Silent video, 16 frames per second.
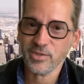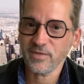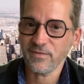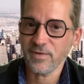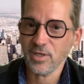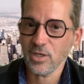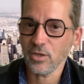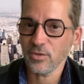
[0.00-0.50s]
If
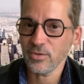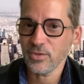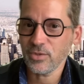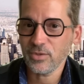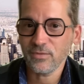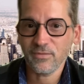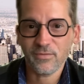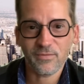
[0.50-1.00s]
it
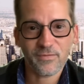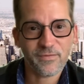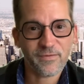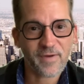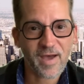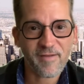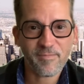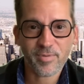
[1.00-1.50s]
goes
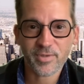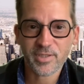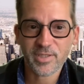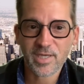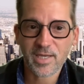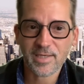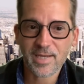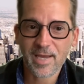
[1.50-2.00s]

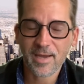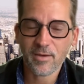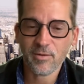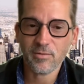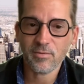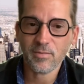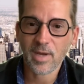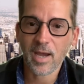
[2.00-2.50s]
5%
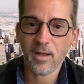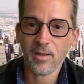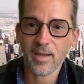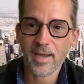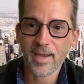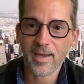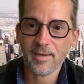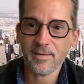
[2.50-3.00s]
down, I'll
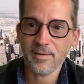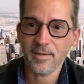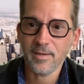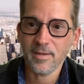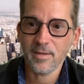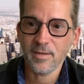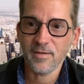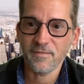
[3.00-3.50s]
add
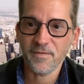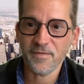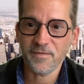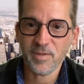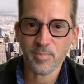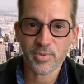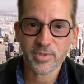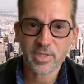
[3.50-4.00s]

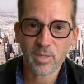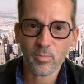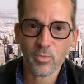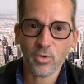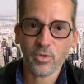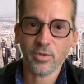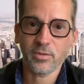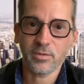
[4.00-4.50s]
50%
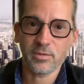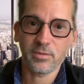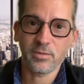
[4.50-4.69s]
more.